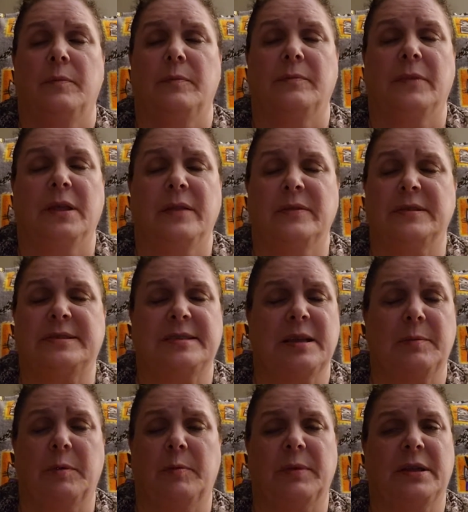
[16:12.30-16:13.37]
in the
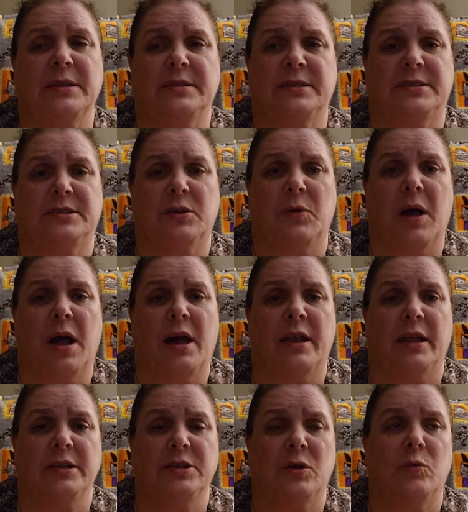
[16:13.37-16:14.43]
summer, because it's so hot,
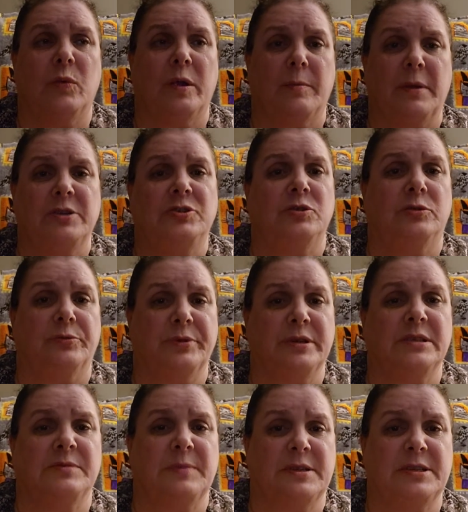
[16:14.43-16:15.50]
I don't wear my jewelry
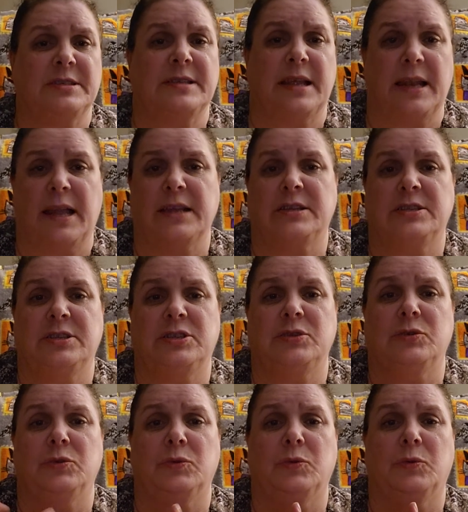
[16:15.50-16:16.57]
as much as I like to
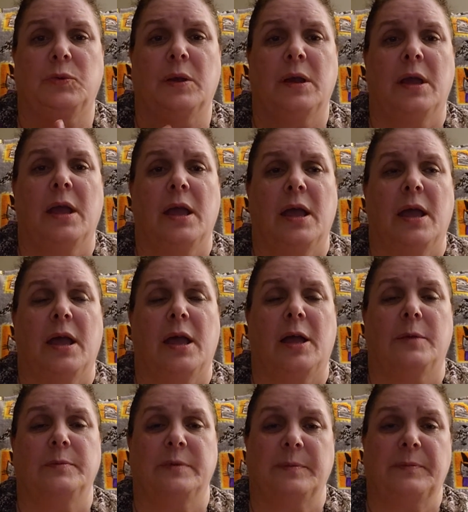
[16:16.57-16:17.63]
do,
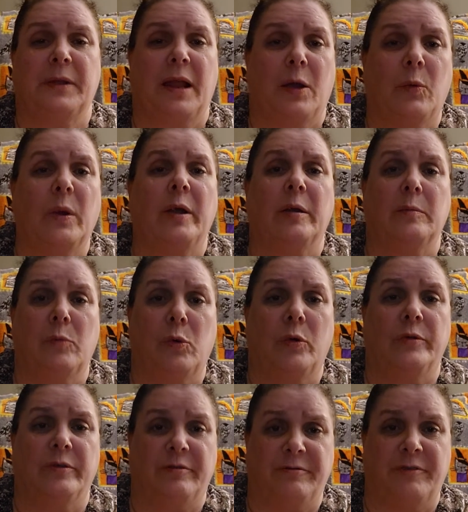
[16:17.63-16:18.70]
but I'll wear it more
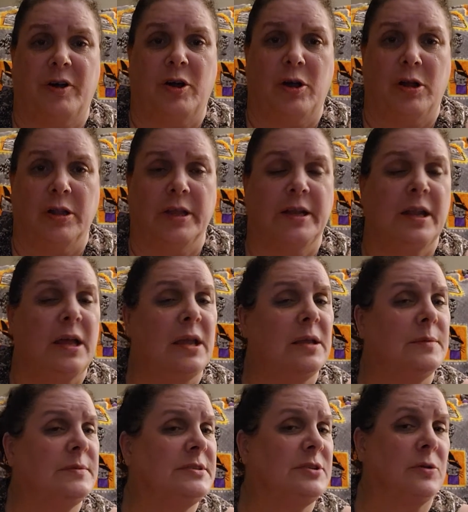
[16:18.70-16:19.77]
in the fall, and I
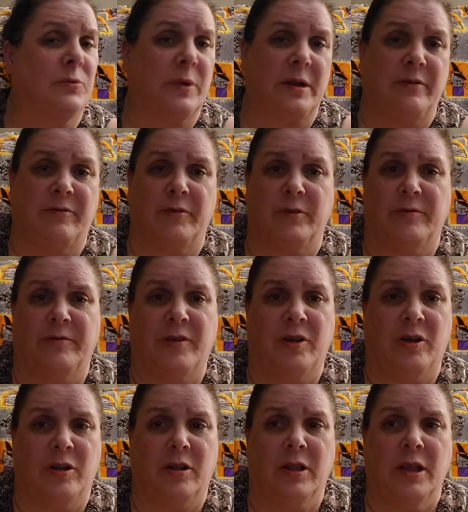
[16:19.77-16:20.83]
am so ready for the
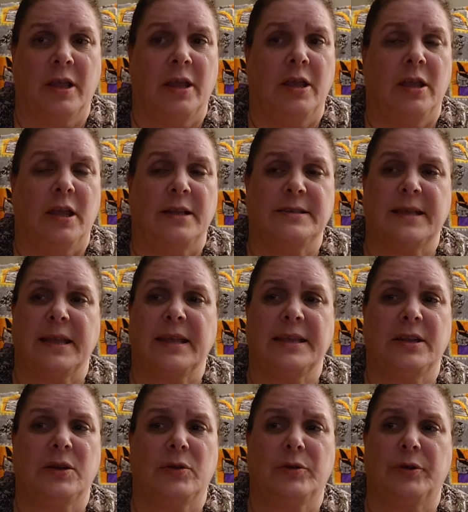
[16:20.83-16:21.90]
fall. As I get
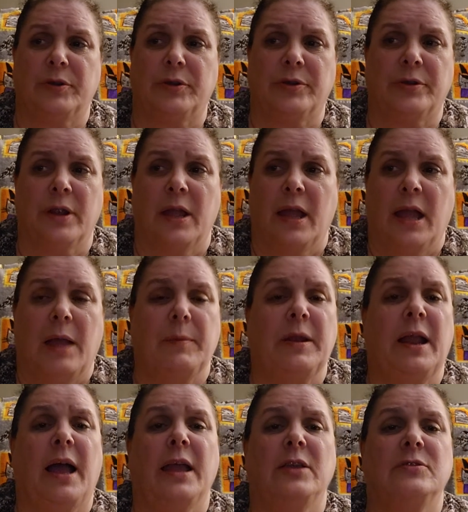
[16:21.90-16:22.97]
older, I mean,
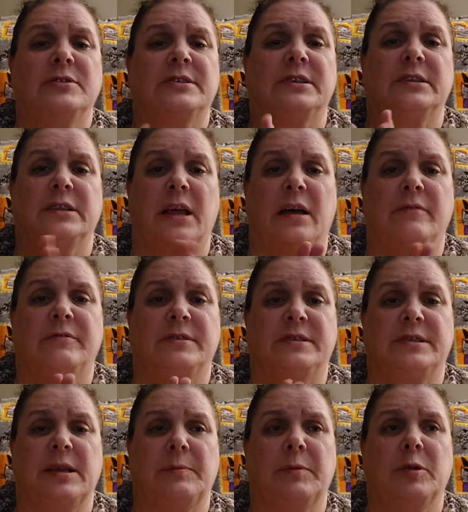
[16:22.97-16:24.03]
I used to love the
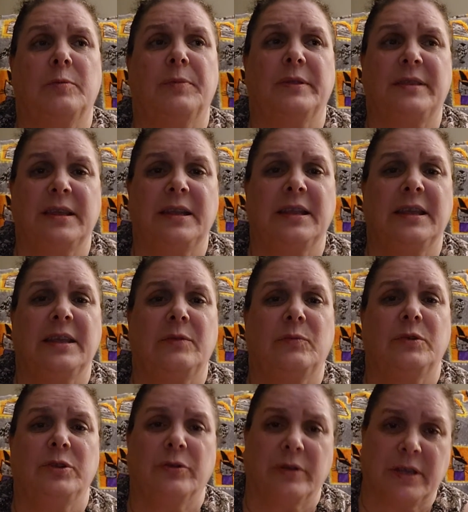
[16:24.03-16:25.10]
summer, but then again,
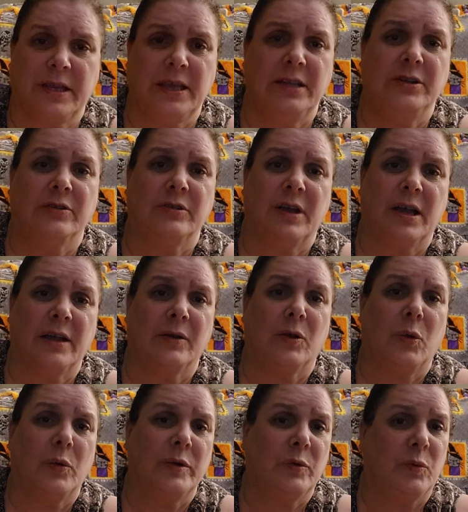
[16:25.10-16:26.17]
when you're a kid and you're not
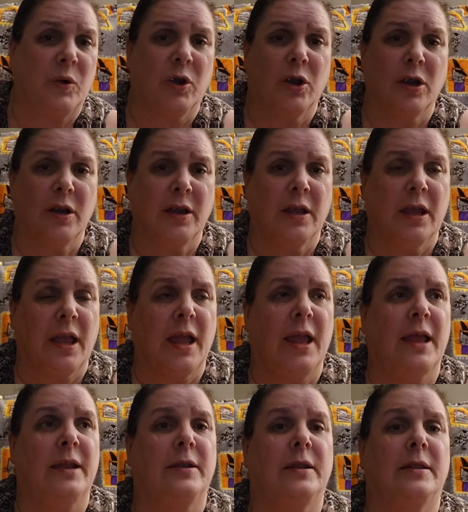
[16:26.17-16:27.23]
going to work,
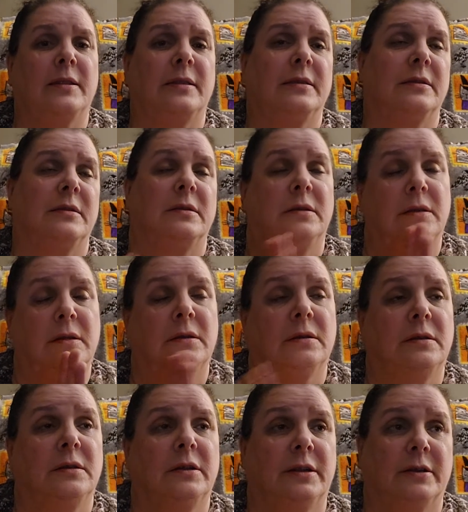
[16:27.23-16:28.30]
and yeah,
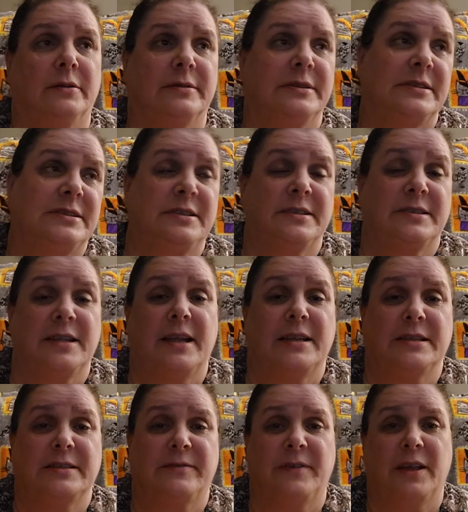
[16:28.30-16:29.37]
you know, it's just not
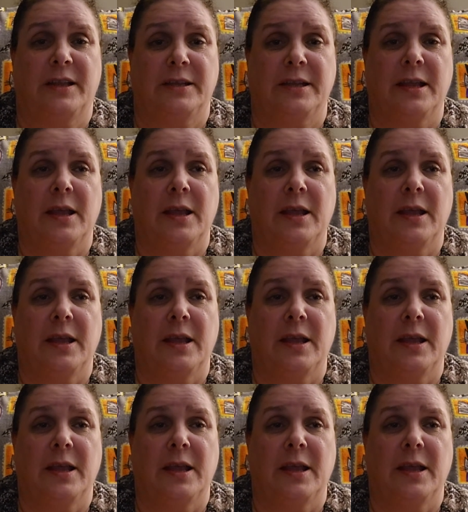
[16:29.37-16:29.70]
as fun.